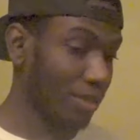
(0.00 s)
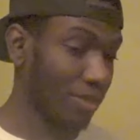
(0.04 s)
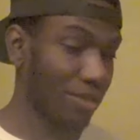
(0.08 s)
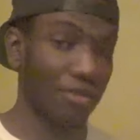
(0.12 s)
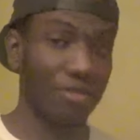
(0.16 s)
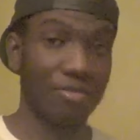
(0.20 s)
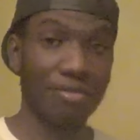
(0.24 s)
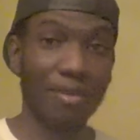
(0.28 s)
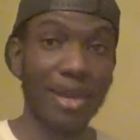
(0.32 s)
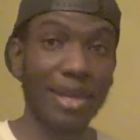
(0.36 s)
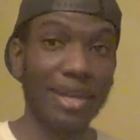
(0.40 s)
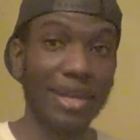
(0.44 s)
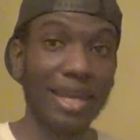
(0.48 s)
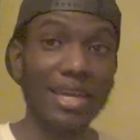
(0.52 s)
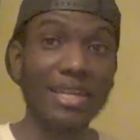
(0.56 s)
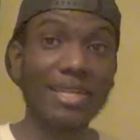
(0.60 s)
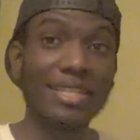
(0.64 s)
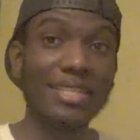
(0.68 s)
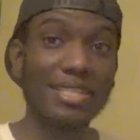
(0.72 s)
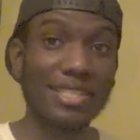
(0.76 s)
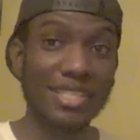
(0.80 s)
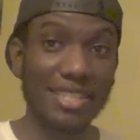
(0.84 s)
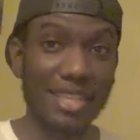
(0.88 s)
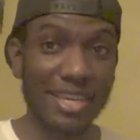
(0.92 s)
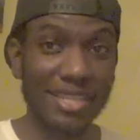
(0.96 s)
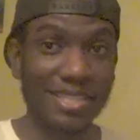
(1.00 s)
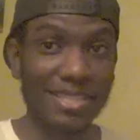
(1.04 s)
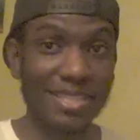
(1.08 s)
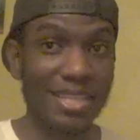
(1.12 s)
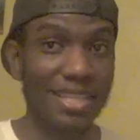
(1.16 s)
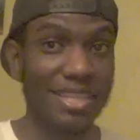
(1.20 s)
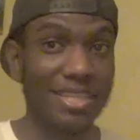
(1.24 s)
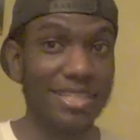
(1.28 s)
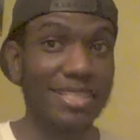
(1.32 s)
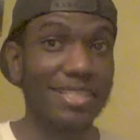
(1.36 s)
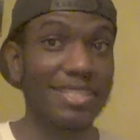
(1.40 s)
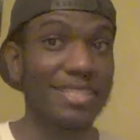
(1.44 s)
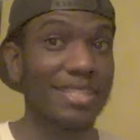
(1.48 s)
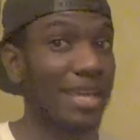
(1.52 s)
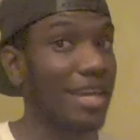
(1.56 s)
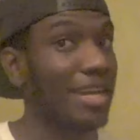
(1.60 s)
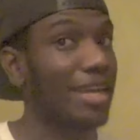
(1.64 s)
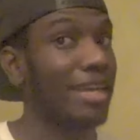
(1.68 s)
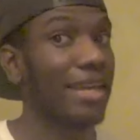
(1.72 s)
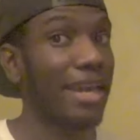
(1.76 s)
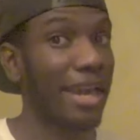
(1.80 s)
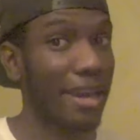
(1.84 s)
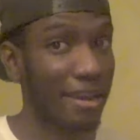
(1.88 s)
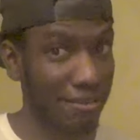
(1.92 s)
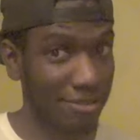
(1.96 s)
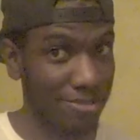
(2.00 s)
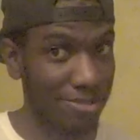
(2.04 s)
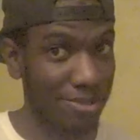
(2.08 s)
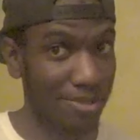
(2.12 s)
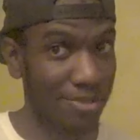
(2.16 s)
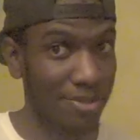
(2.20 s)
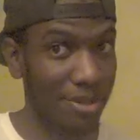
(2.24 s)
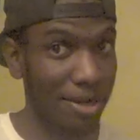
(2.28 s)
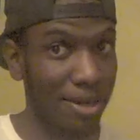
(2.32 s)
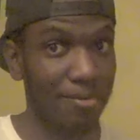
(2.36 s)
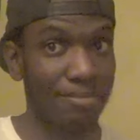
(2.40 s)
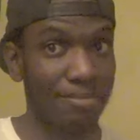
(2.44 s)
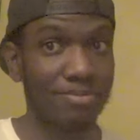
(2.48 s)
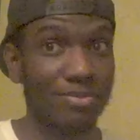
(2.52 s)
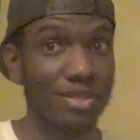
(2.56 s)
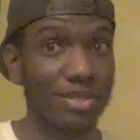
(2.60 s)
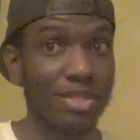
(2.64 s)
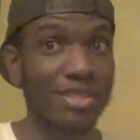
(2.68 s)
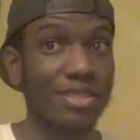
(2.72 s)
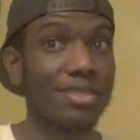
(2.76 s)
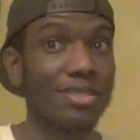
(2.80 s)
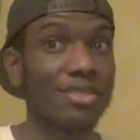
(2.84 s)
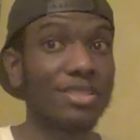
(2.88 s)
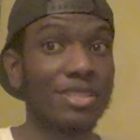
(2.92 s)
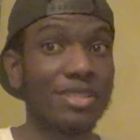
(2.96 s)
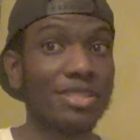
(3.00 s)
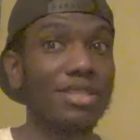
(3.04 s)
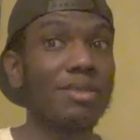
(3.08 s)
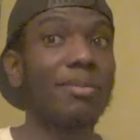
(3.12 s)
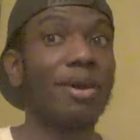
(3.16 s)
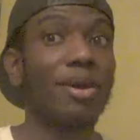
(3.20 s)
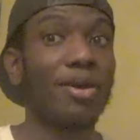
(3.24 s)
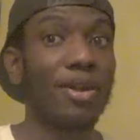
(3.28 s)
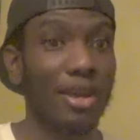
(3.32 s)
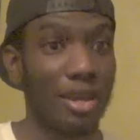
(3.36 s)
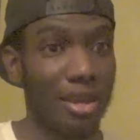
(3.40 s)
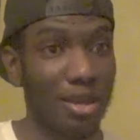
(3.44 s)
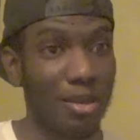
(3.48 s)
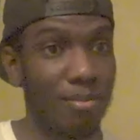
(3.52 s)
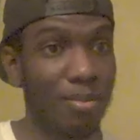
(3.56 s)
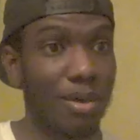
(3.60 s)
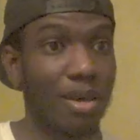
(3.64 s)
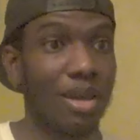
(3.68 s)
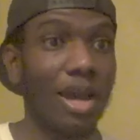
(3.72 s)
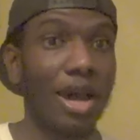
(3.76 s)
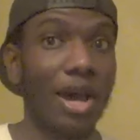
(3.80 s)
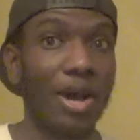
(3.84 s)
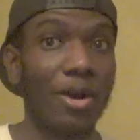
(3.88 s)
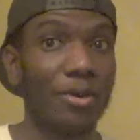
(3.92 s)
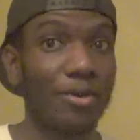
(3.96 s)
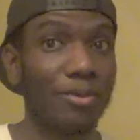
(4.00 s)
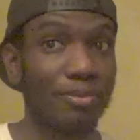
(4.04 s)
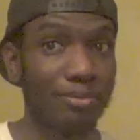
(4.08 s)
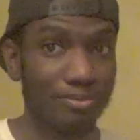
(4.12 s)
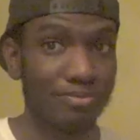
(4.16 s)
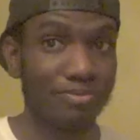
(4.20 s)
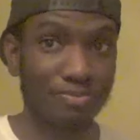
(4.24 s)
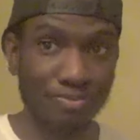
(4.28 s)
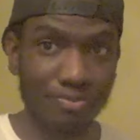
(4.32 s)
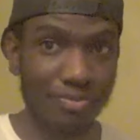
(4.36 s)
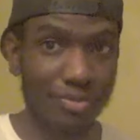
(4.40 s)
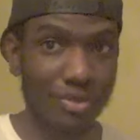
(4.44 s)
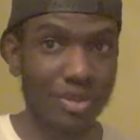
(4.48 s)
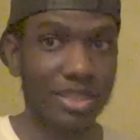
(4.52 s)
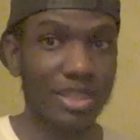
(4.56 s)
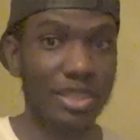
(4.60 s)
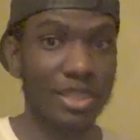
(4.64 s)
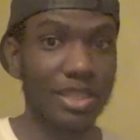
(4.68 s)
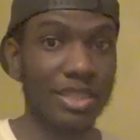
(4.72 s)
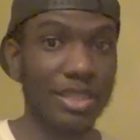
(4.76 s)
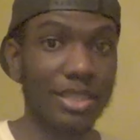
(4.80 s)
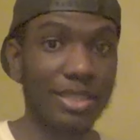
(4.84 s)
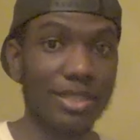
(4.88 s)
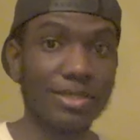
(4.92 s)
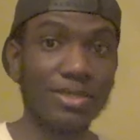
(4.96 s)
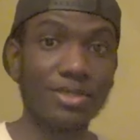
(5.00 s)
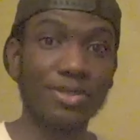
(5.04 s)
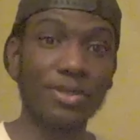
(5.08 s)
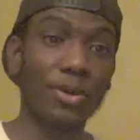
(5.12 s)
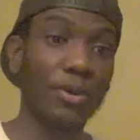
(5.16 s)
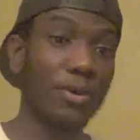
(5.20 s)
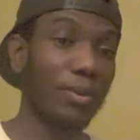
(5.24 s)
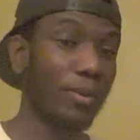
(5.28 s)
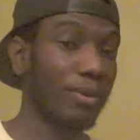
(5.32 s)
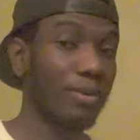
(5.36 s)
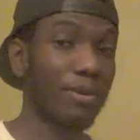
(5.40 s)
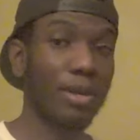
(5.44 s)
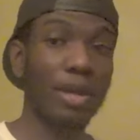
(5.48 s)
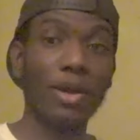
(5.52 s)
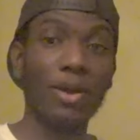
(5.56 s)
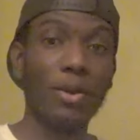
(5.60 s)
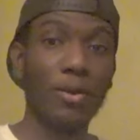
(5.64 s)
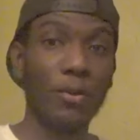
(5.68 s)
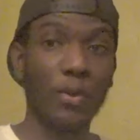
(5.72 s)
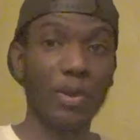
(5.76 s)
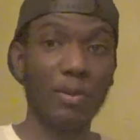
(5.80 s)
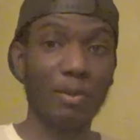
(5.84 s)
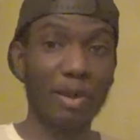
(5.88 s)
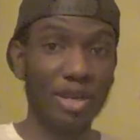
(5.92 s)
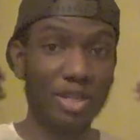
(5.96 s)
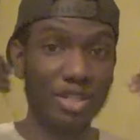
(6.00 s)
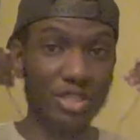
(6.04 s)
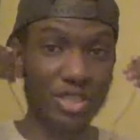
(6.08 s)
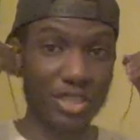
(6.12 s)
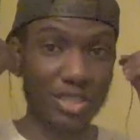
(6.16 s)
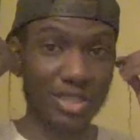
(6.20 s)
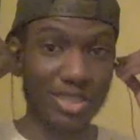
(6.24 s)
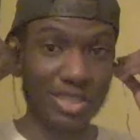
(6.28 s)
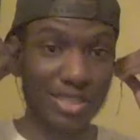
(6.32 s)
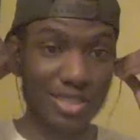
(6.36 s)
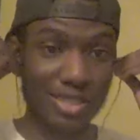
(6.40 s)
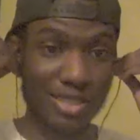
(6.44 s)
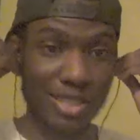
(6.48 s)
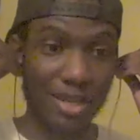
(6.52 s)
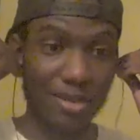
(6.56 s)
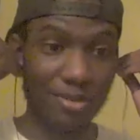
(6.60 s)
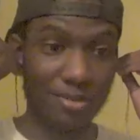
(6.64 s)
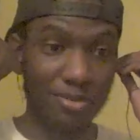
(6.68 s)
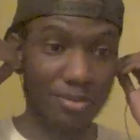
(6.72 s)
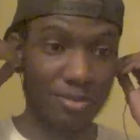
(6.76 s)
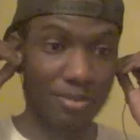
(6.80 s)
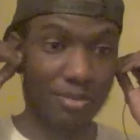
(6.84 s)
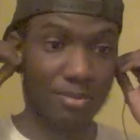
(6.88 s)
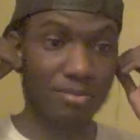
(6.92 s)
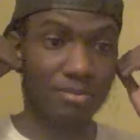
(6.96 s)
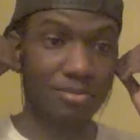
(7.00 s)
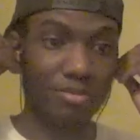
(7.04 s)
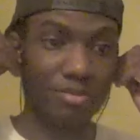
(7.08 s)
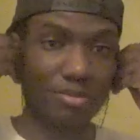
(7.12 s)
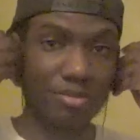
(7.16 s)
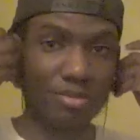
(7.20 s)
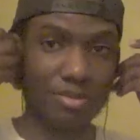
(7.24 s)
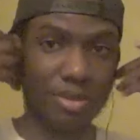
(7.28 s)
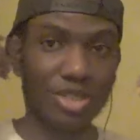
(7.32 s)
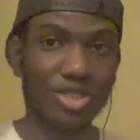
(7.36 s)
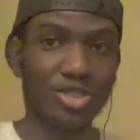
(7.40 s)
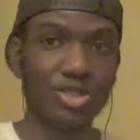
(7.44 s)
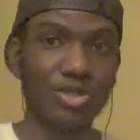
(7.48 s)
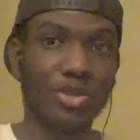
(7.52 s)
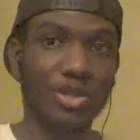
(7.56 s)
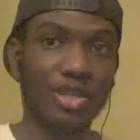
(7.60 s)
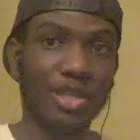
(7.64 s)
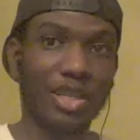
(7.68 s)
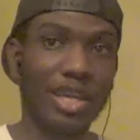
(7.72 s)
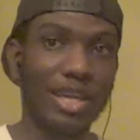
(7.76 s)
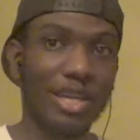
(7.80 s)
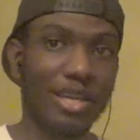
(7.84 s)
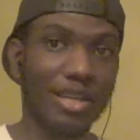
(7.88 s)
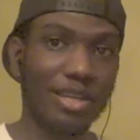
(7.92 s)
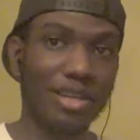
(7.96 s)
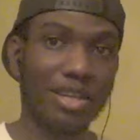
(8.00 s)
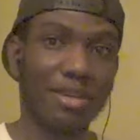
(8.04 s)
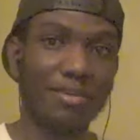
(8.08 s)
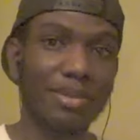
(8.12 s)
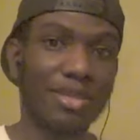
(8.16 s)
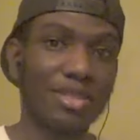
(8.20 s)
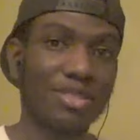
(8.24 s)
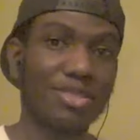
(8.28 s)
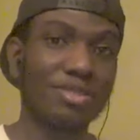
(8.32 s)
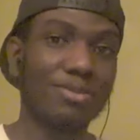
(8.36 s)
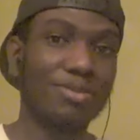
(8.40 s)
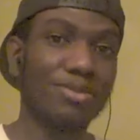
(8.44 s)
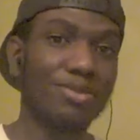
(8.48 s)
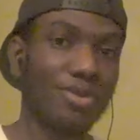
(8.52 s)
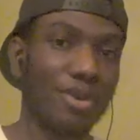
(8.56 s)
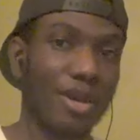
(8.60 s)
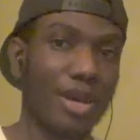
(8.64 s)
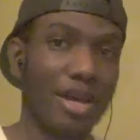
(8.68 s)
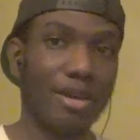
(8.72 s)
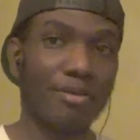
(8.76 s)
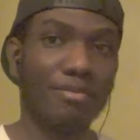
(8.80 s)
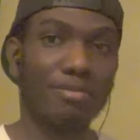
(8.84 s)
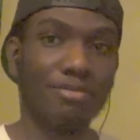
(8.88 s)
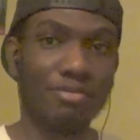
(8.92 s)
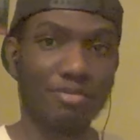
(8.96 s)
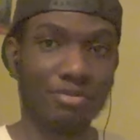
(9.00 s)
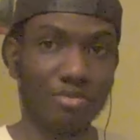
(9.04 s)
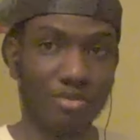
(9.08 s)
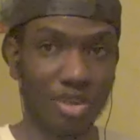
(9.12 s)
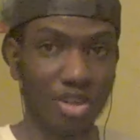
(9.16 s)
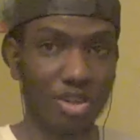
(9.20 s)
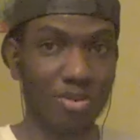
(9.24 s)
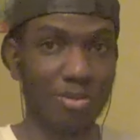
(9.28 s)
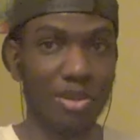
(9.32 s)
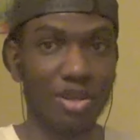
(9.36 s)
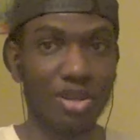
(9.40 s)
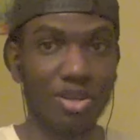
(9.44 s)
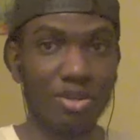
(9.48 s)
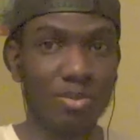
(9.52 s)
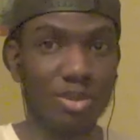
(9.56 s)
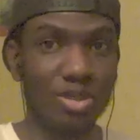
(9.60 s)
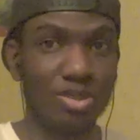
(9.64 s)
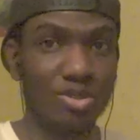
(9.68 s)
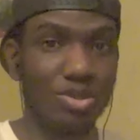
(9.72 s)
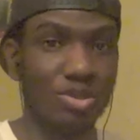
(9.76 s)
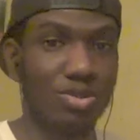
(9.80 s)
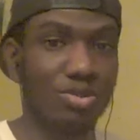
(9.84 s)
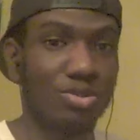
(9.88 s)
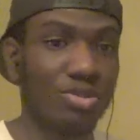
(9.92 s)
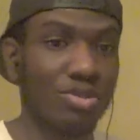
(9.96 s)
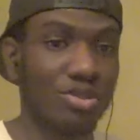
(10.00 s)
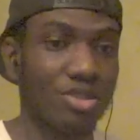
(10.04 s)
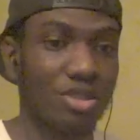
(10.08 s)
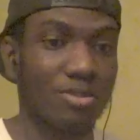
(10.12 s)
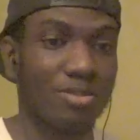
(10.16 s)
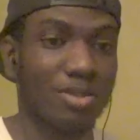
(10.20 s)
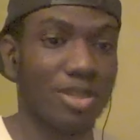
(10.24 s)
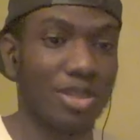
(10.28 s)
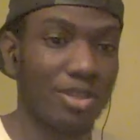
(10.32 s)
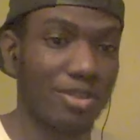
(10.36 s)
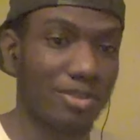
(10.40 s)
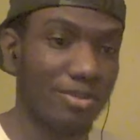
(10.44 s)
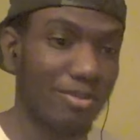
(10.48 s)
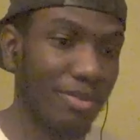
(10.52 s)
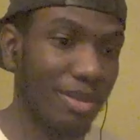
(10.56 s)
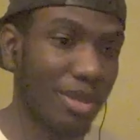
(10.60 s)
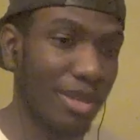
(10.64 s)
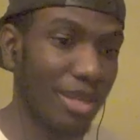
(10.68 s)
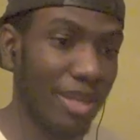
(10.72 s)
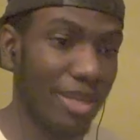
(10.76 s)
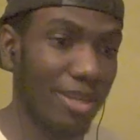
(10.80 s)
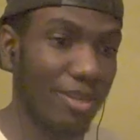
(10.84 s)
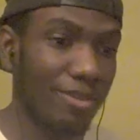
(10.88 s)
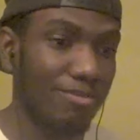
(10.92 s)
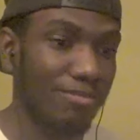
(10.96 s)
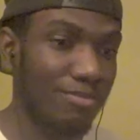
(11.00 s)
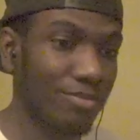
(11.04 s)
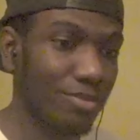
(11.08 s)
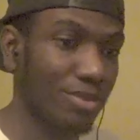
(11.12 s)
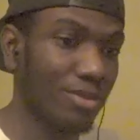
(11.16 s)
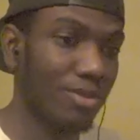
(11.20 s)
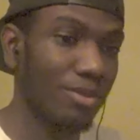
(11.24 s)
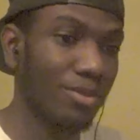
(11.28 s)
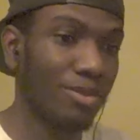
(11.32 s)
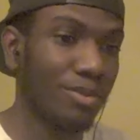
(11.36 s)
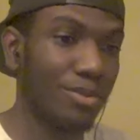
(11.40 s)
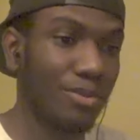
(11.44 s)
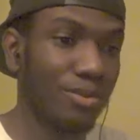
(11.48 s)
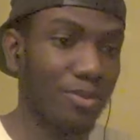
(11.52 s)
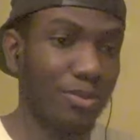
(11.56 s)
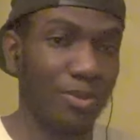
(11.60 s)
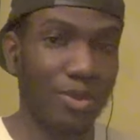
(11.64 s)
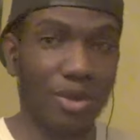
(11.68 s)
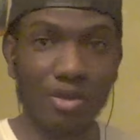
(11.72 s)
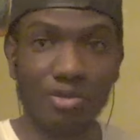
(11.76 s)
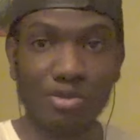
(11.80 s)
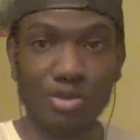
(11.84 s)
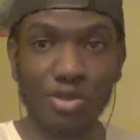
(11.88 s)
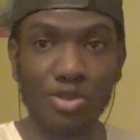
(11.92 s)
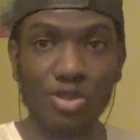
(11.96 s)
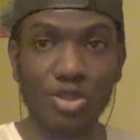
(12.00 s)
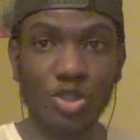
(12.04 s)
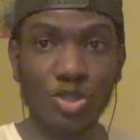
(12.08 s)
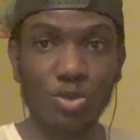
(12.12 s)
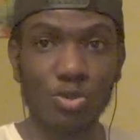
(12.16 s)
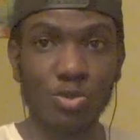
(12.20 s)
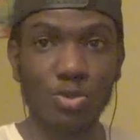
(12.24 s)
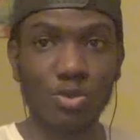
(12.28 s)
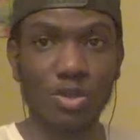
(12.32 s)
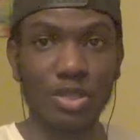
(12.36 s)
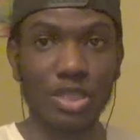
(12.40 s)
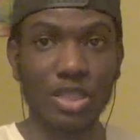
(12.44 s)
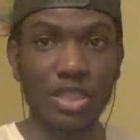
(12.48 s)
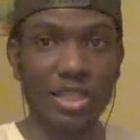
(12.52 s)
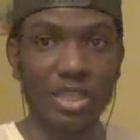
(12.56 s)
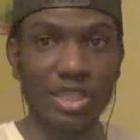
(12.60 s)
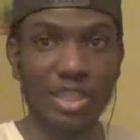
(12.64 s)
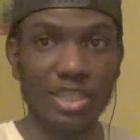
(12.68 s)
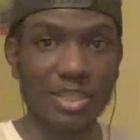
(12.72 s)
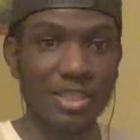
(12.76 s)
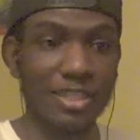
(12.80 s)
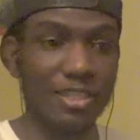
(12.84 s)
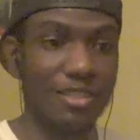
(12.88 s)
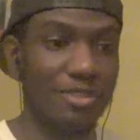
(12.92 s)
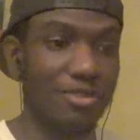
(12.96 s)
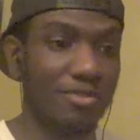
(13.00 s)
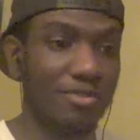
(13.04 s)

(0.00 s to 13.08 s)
the fact that DizzyEight said it's not a character rap, this is just about him and how he is. So we about to check this out. Make sure you like, comment, and subscribe. Follow me on all my socials up there. And without further ado, let's get in